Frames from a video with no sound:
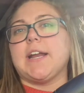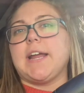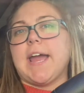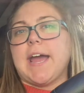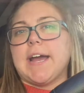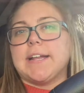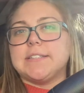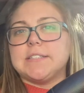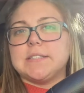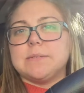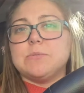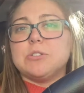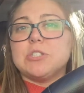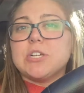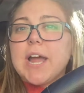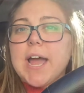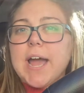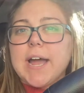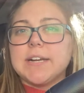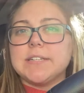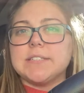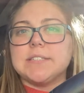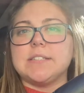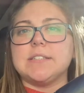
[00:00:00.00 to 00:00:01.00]
had some
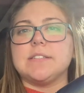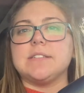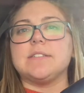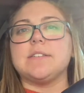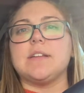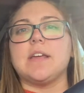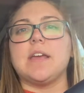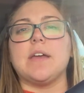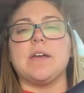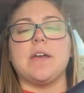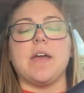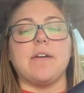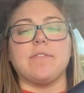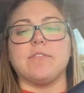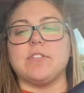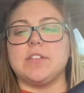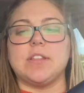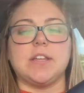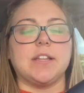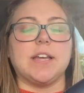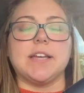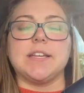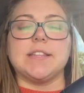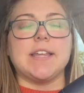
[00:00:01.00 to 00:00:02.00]
tracked and
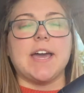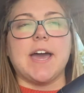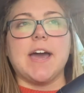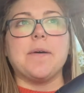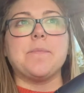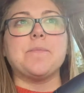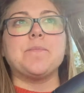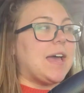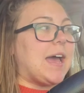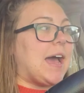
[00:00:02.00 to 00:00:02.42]
everything like that.